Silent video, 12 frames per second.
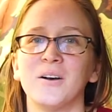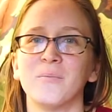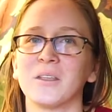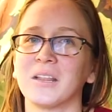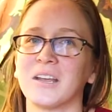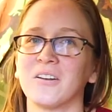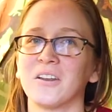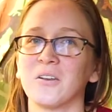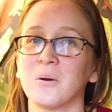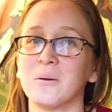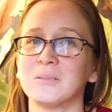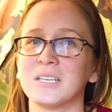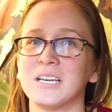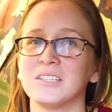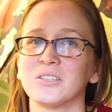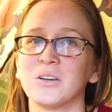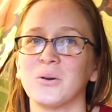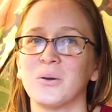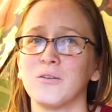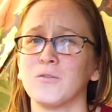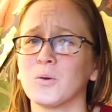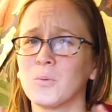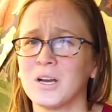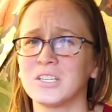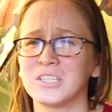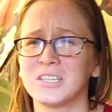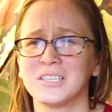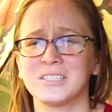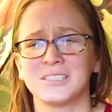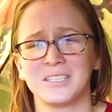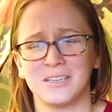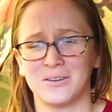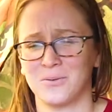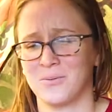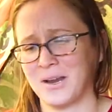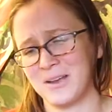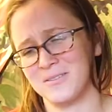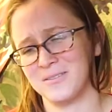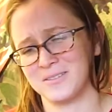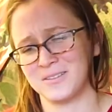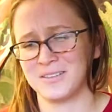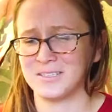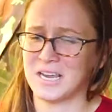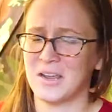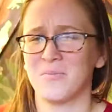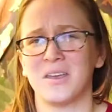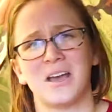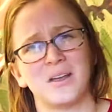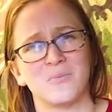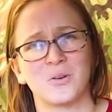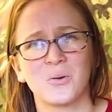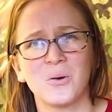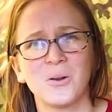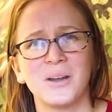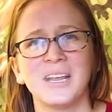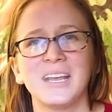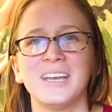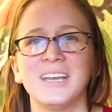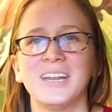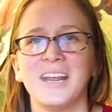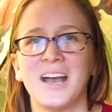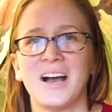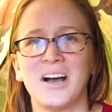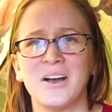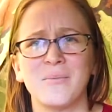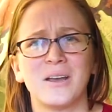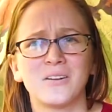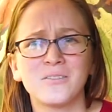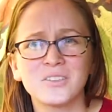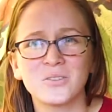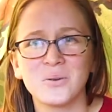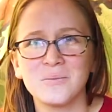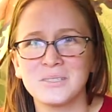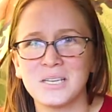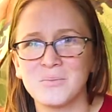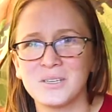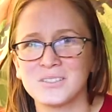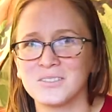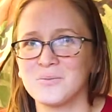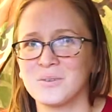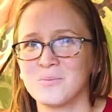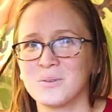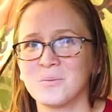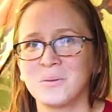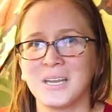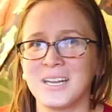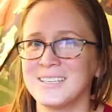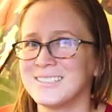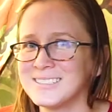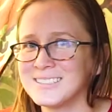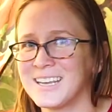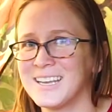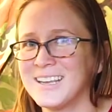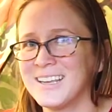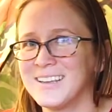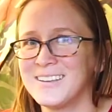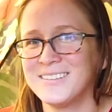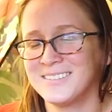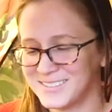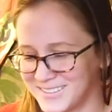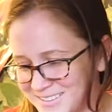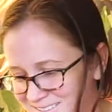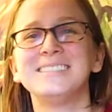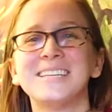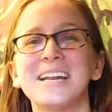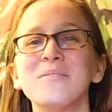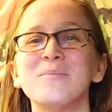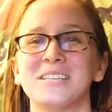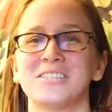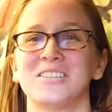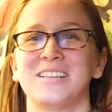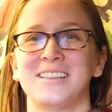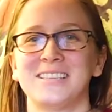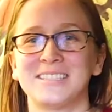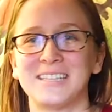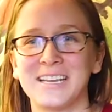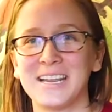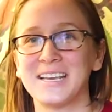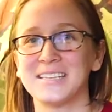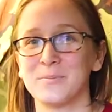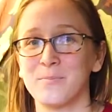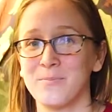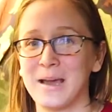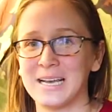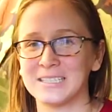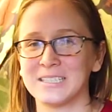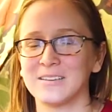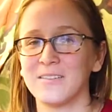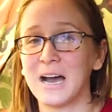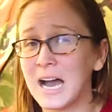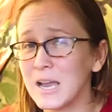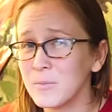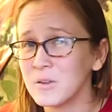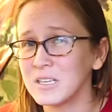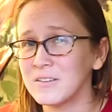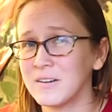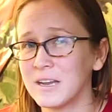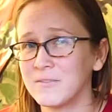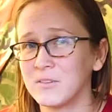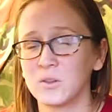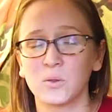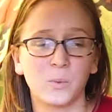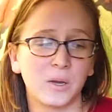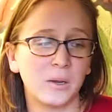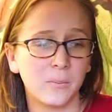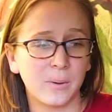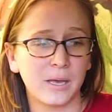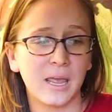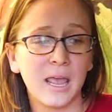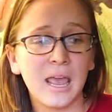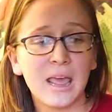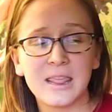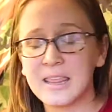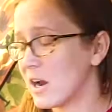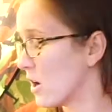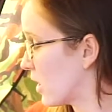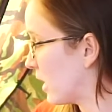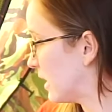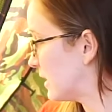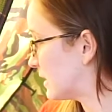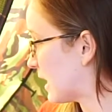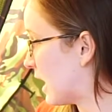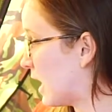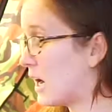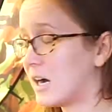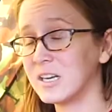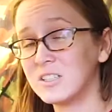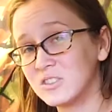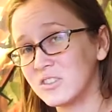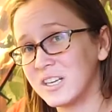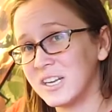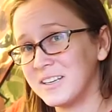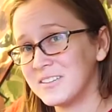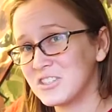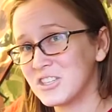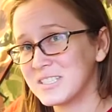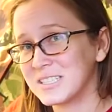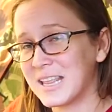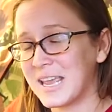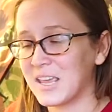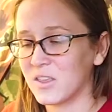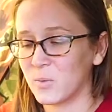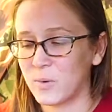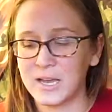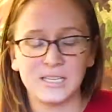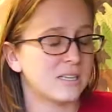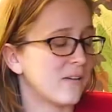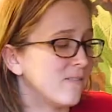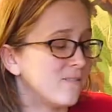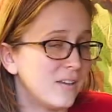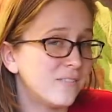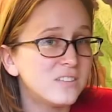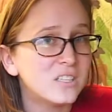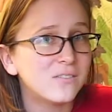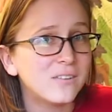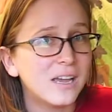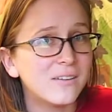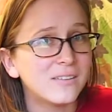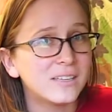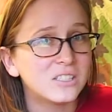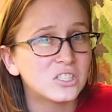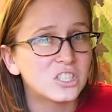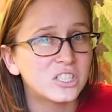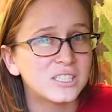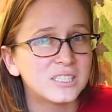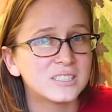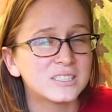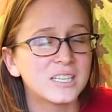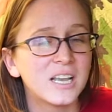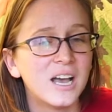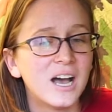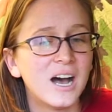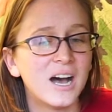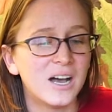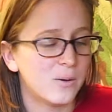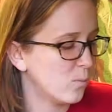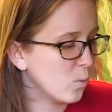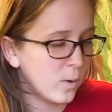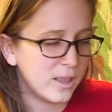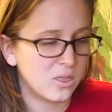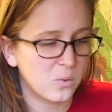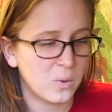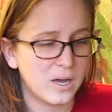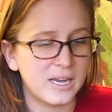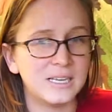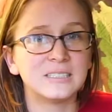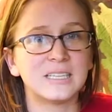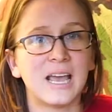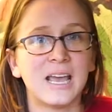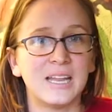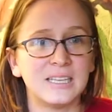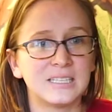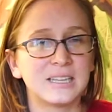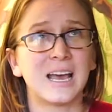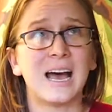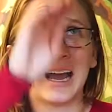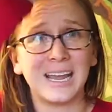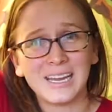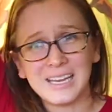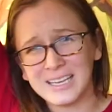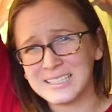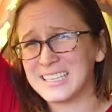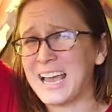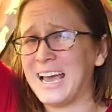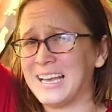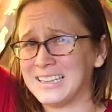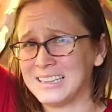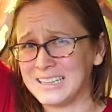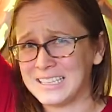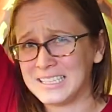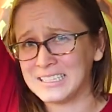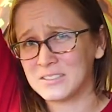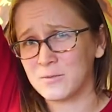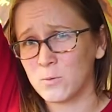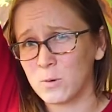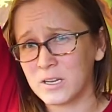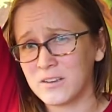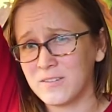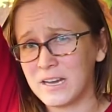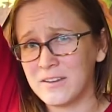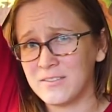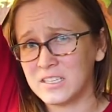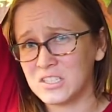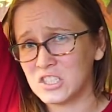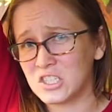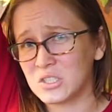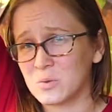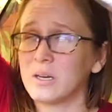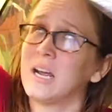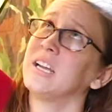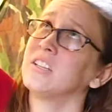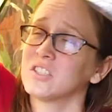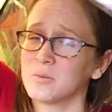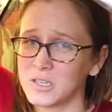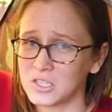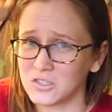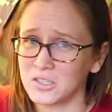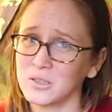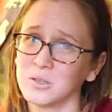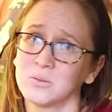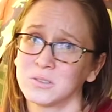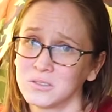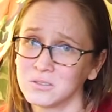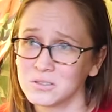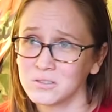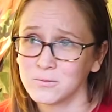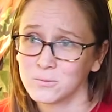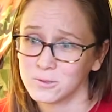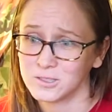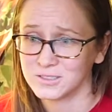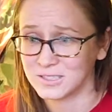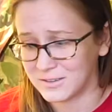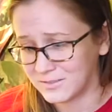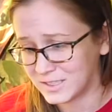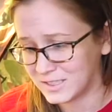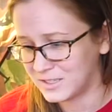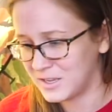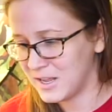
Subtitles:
the Lightheart Gear website. So if you're watching this around the time that I'm recording it, head over to the website because you might be able to get a discount. Did I mention that this thing is massive? I'm only 5'3", but there is 100 inches lengthwise, 55 inches widthwise, and the height is at least 45 inches. When I just measured it, it was closer to 47.